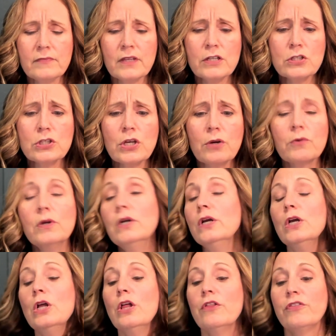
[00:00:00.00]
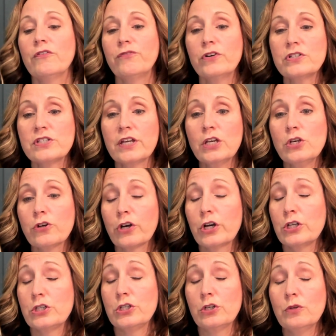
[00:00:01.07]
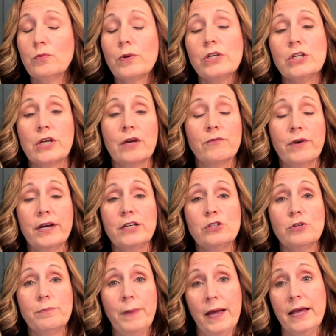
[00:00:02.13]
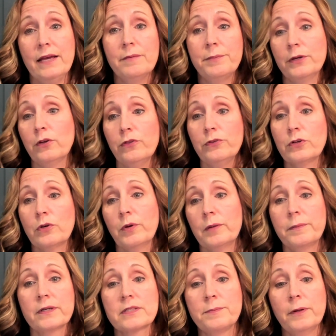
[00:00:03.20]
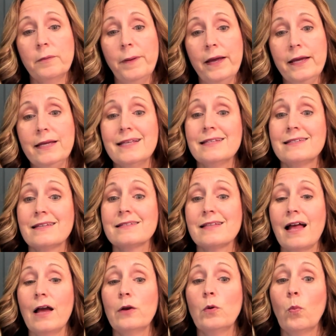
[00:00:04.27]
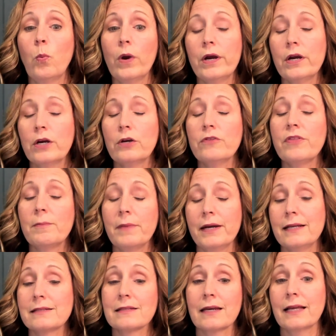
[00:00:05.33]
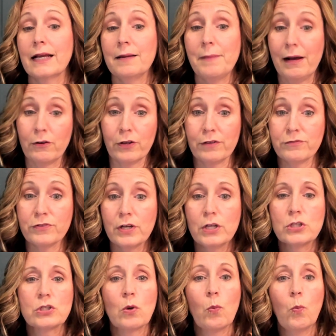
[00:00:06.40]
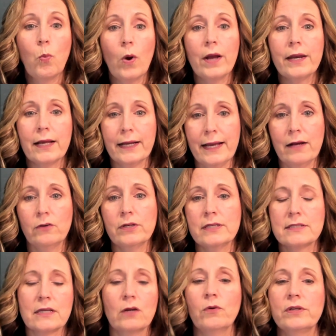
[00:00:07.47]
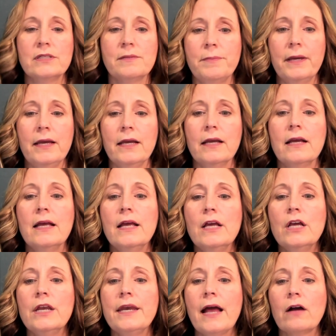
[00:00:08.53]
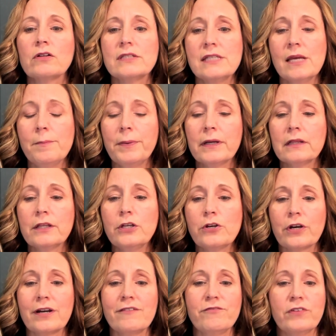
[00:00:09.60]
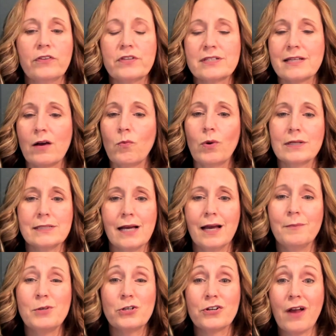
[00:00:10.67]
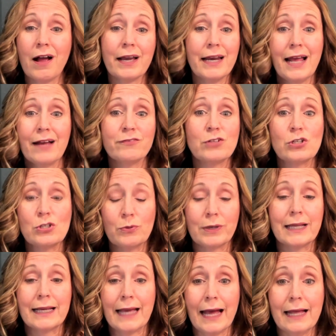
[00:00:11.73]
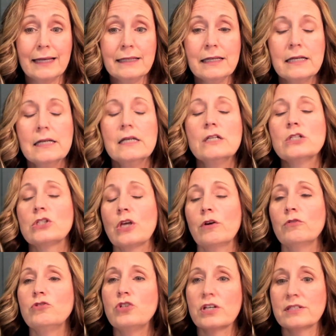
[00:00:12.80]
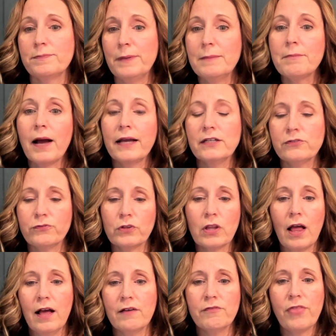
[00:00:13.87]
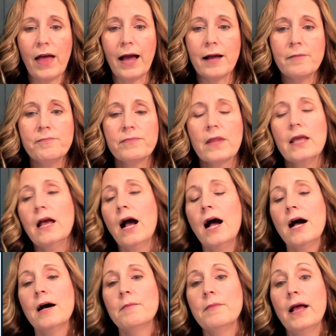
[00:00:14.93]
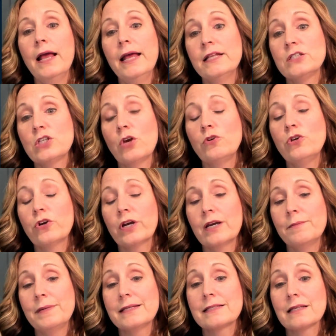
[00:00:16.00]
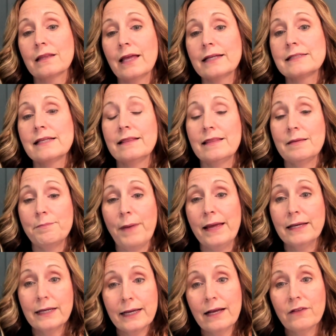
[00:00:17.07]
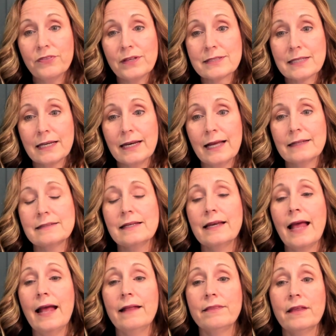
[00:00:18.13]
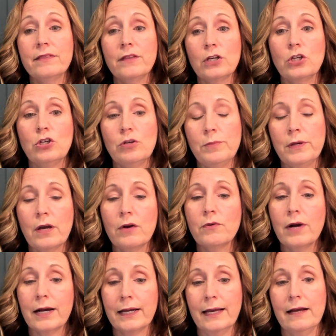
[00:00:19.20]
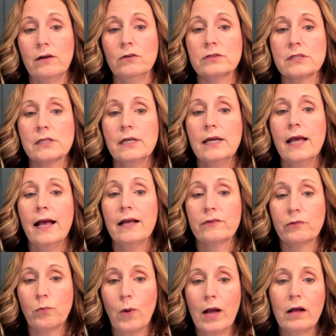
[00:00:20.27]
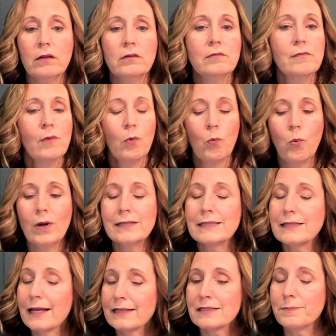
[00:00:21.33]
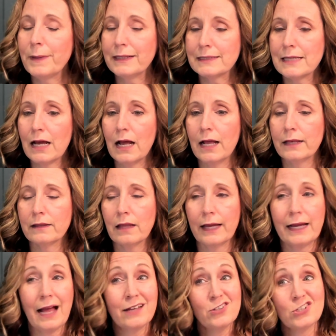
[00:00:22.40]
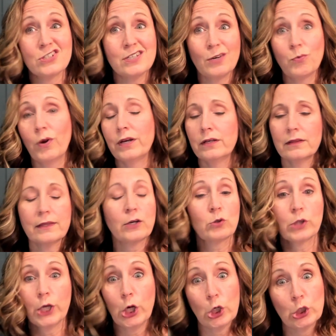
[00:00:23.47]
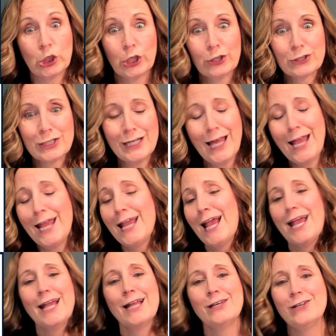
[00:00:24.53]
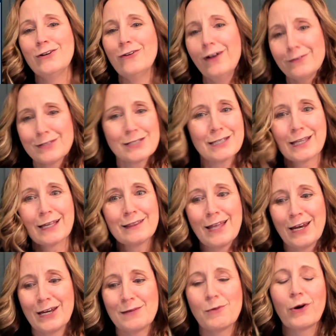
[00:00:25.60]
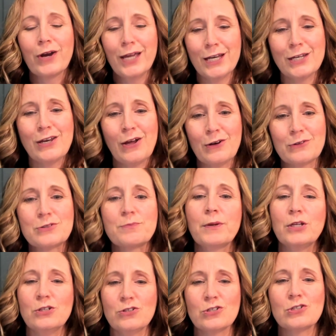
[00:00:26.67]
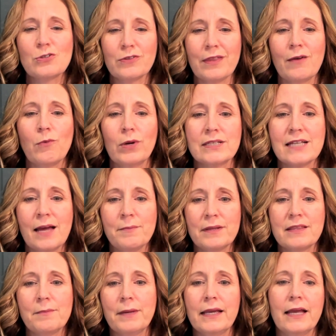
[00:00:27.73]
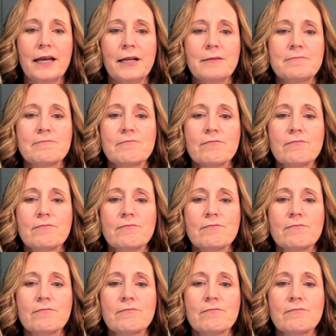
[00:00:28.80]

So the first thing you're going to do when you get ready to pay a bill through QuickBooks Bill Pay is decide where the money is going to come out of. So what account is it going to be? Now, typically, you're going to fill this out one time, and you're not going to have to do it again. So just be mindful of that. Um, and so you're going to be selecting the bank account that's connected and then the Q B O account as well. Once that's been done, like I just did one literally earlier today, and you don't have to select that anymore. It knows, but you just do it that one time at the beginning.